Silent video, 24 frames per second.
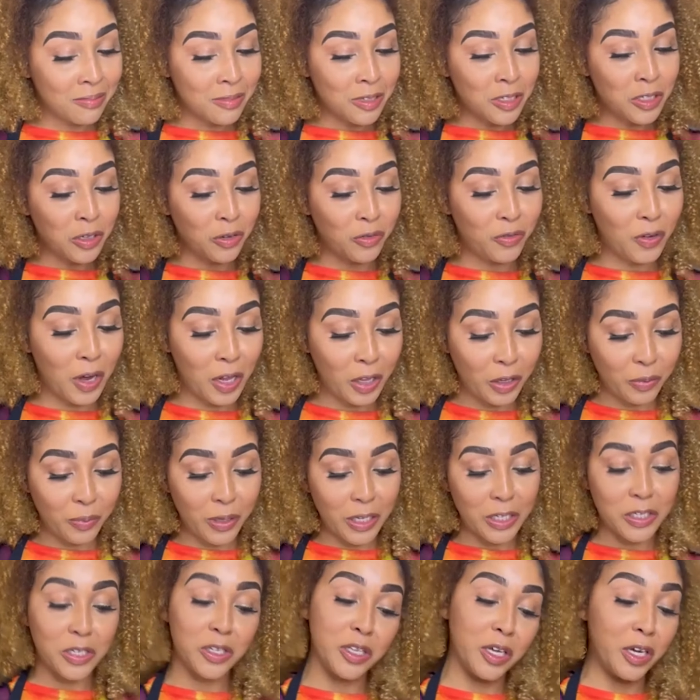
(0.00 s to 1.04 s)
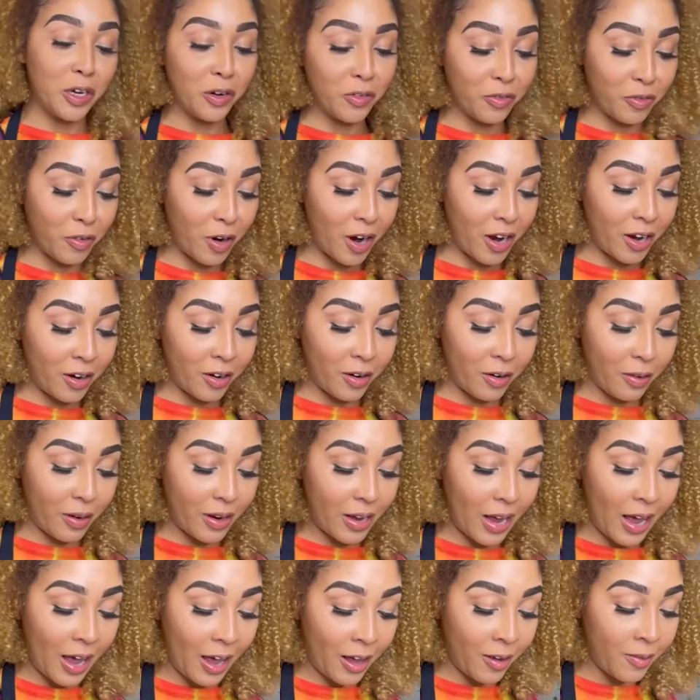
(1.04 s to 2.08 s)
So follow me to the air fryer,
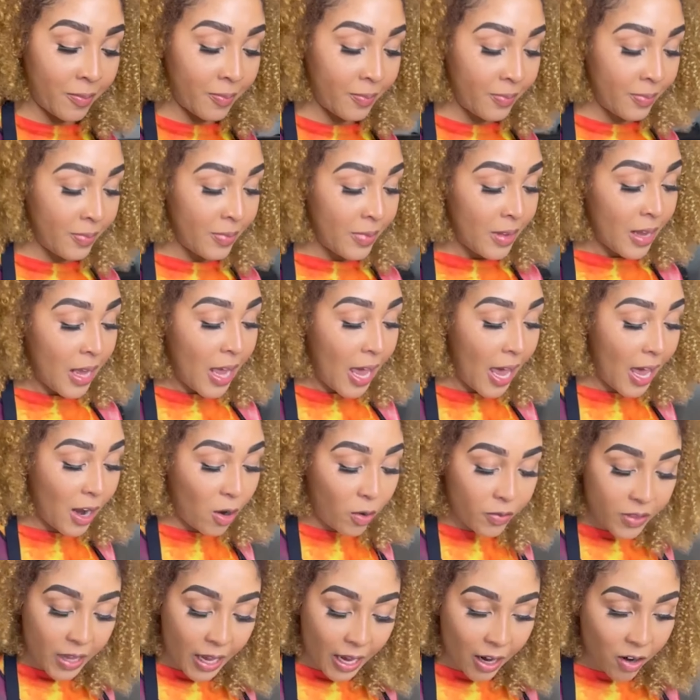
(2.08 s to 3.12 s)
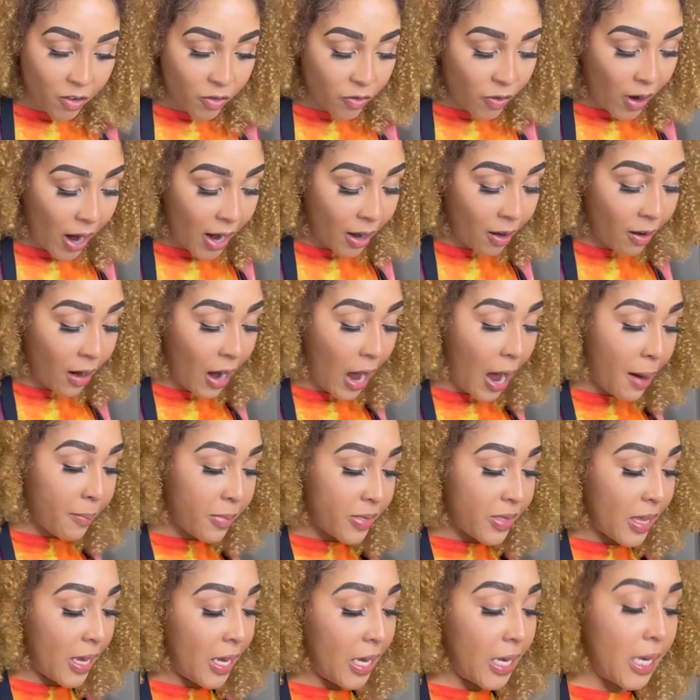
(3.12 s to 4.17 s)
okay? And on the air fryer, I'm
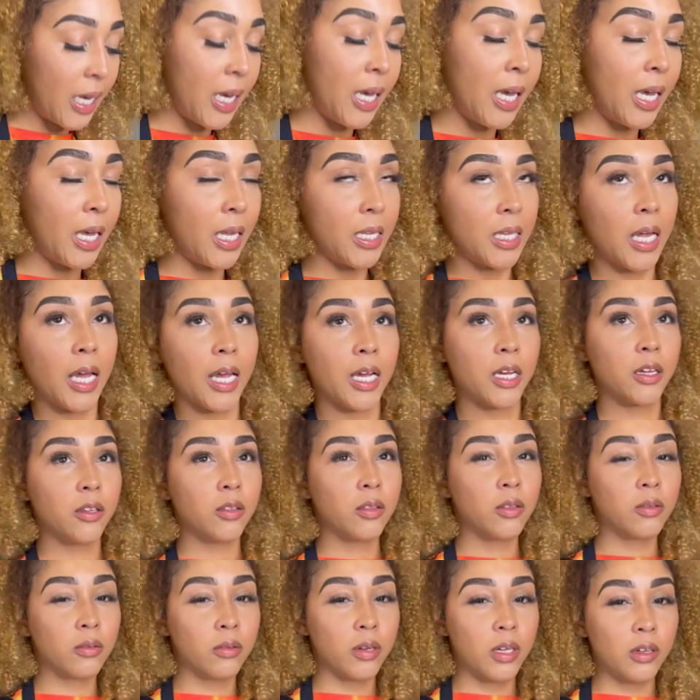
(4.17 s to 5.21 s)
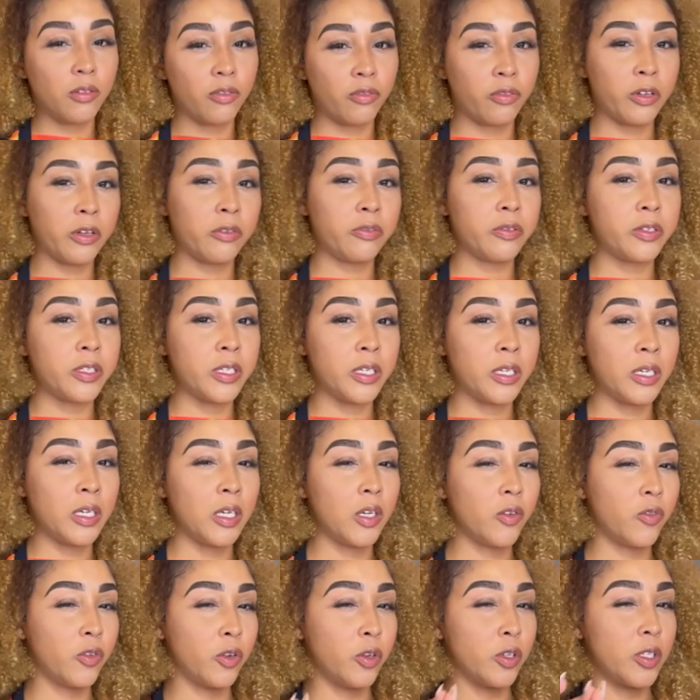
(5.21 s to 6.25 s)
thinking like
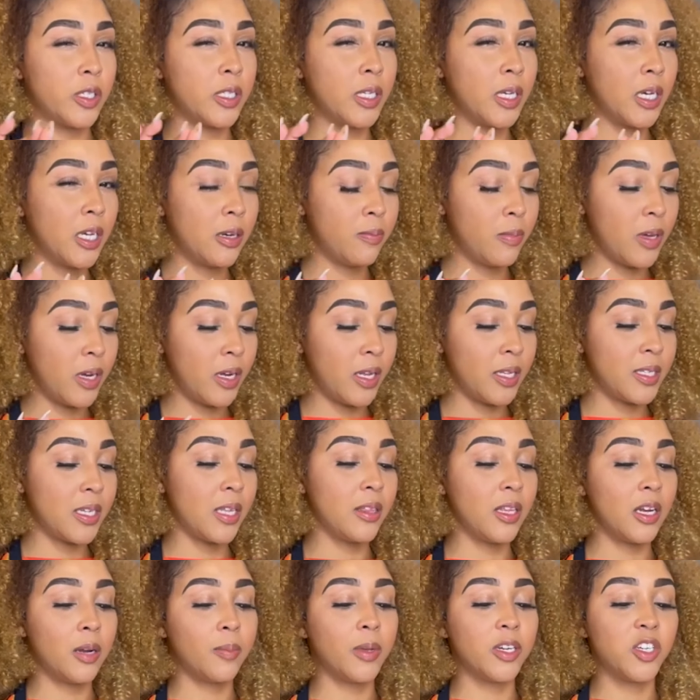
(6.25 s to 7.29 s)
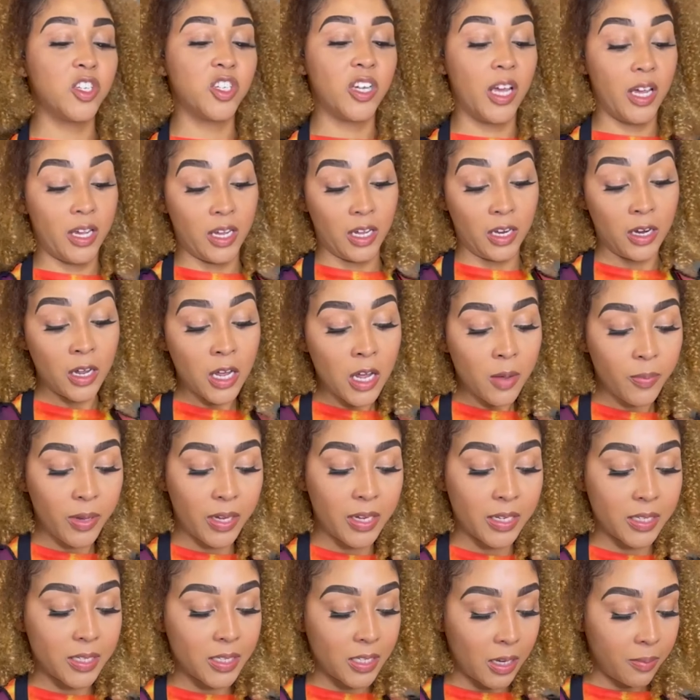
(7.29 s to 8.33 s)
350 for 10 minutes, and then I'm gonna check it.
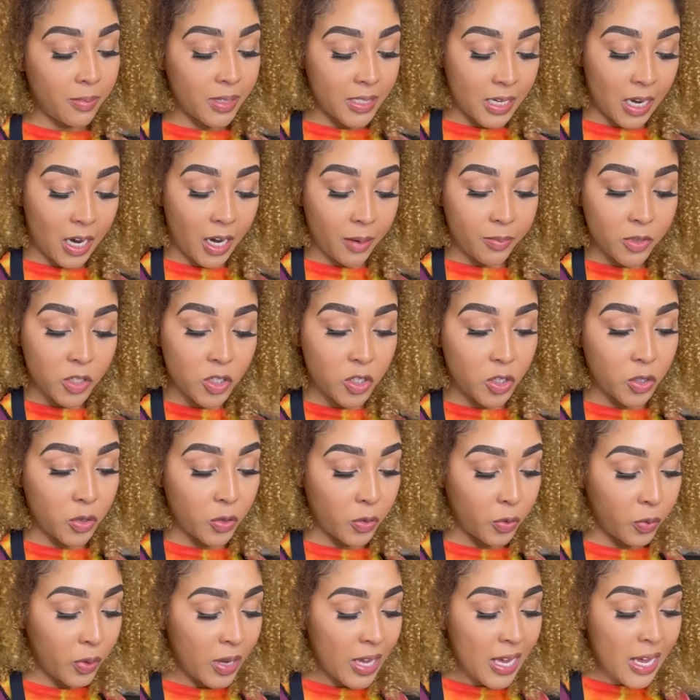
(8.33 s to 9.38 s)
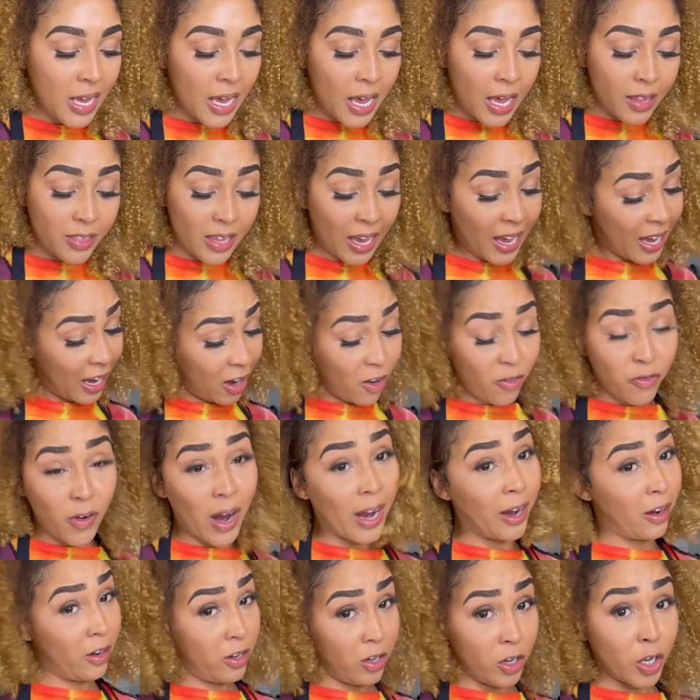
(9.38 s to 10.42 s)
Because sometimes too, that air
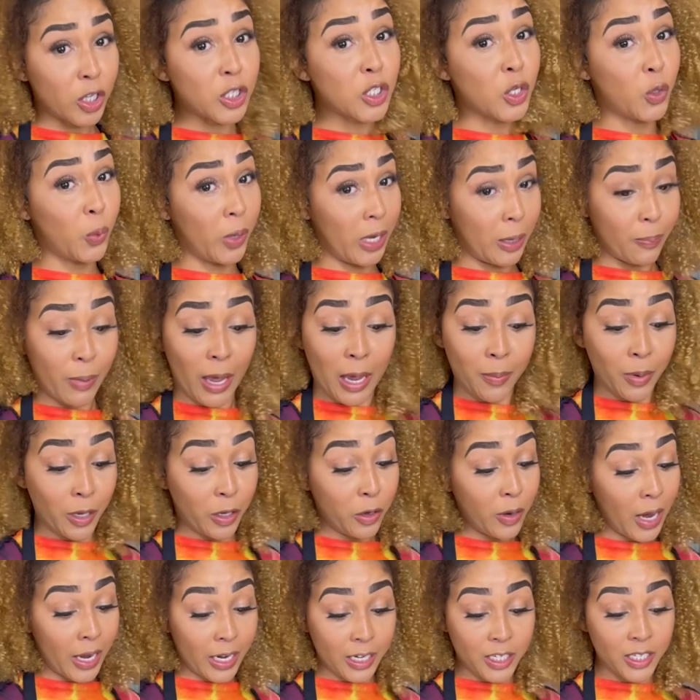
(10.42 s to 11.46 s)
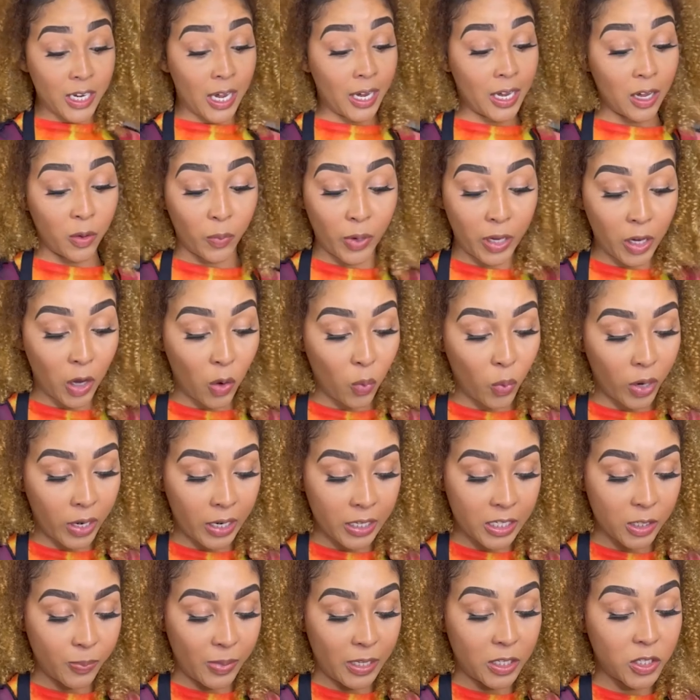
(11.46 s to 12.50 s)
fryer cooks quick, baby. You gotta check it. We don't want
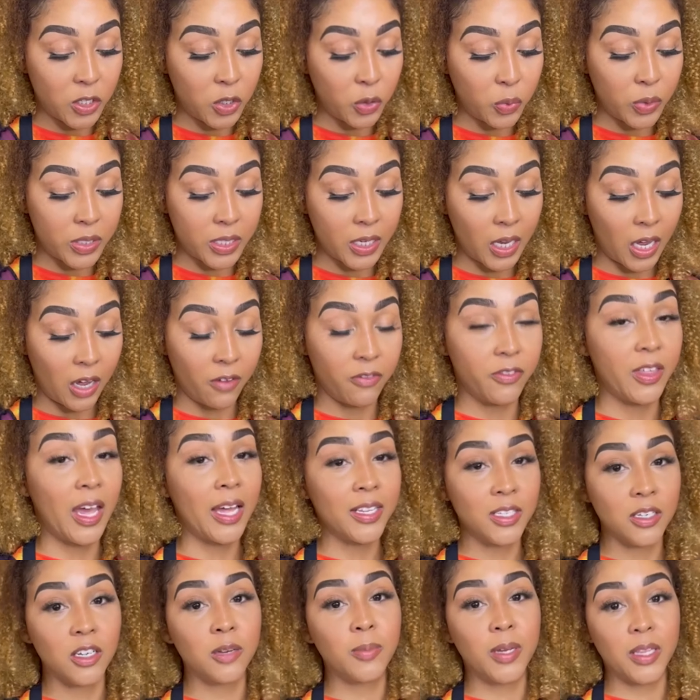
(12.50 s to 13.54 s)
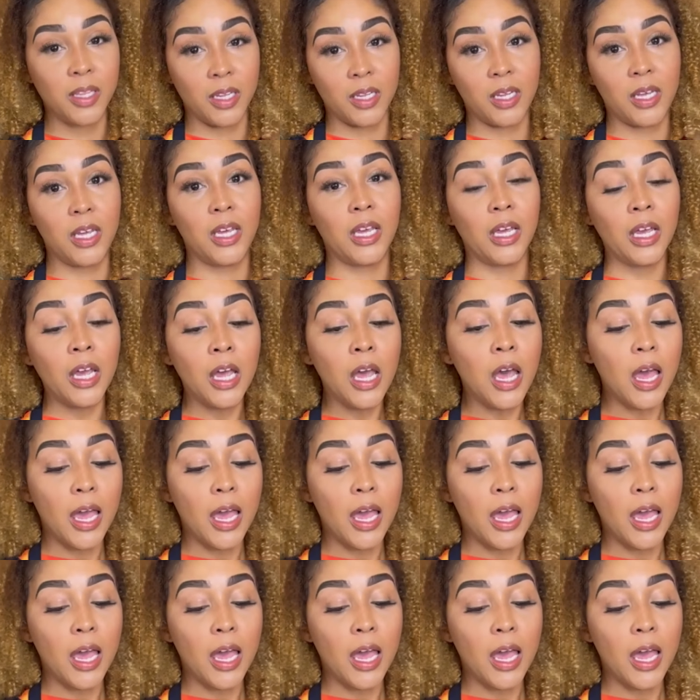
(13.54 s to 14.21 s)
it to be too tough. That's gonna be the key.